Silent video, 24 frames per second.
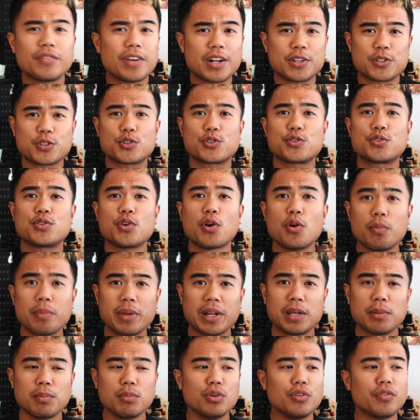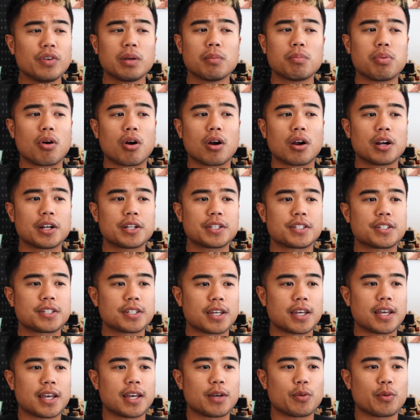you've got so many moving parts,